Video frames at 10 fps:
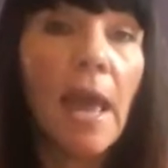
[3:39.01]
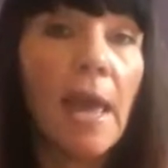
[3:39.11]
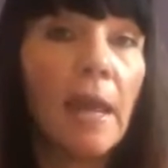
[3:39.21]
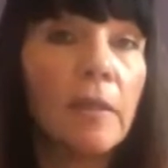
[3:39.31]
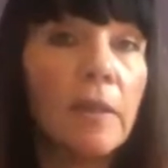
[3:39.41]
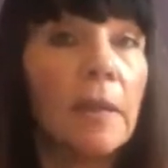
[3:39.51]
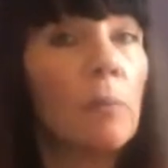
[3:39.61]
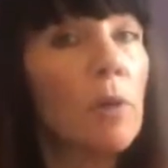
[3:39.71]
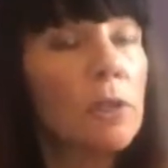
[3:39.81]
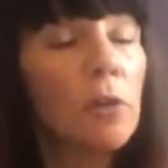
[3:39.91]
And I think,
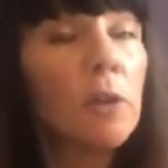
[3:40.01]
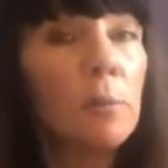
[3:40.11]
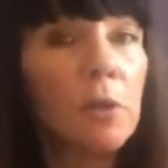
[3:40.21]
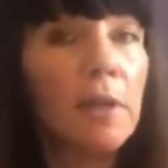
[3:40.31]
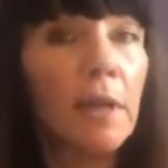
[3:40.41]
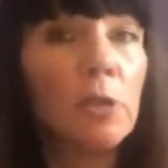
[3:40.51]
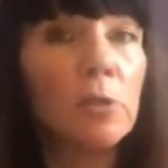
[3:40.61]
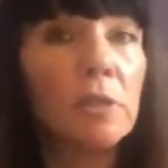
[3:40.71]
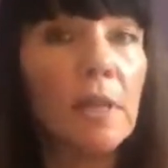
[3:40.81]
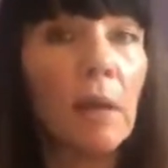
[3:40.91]
and what's our
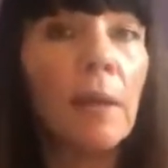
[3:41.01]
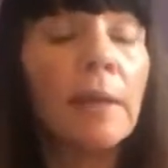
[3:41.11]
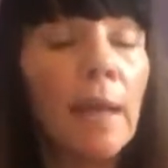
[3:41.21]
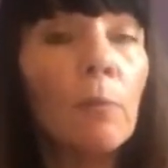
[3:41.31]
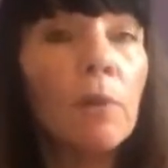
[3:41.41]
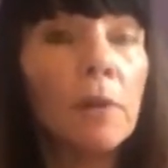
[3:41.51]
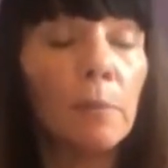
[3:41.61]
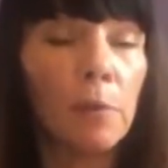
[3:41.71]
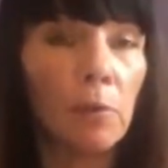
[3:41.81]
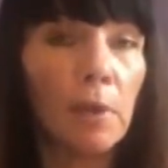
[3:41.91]
communication style and can we
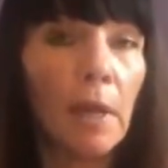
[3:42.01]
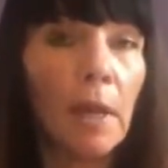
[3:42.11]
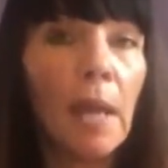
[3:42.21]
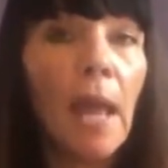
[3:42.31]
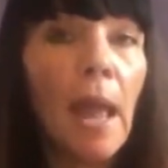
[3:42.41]
communicate?